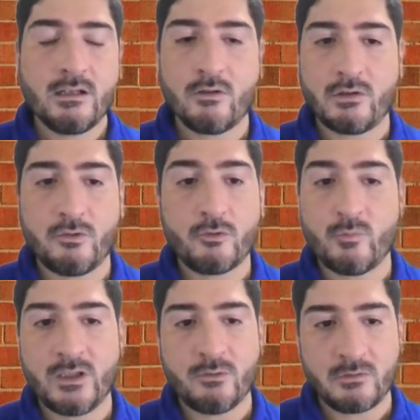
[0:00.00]
or you could
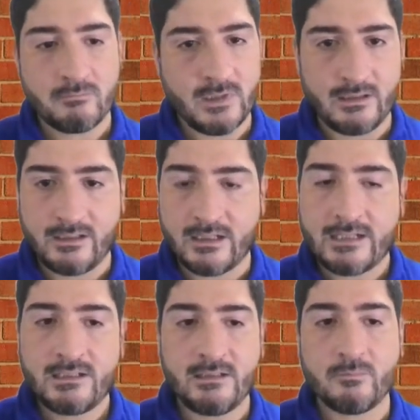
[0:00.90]
be good in
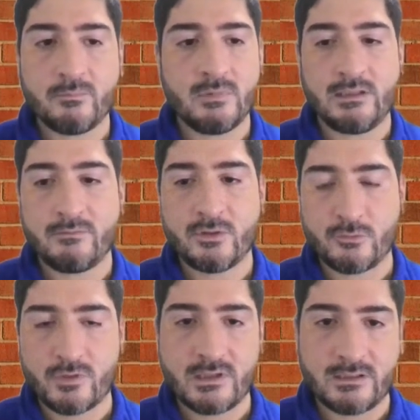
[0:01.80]
IT
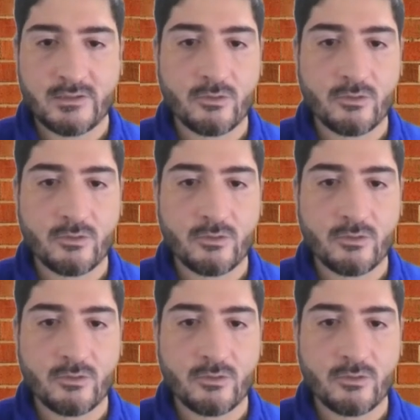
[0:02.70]
solutions.